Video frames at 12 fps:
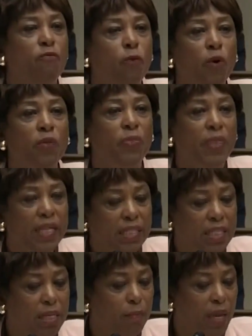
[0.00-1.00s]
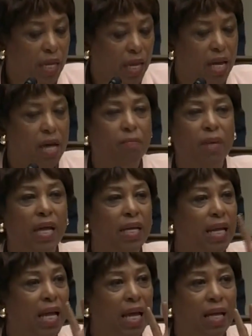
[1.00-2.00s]
for this to become
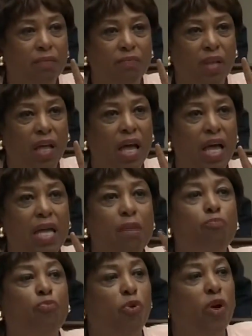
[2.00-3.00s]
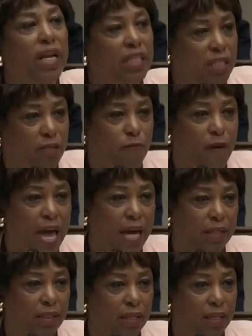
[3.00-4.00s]
an embraced fact?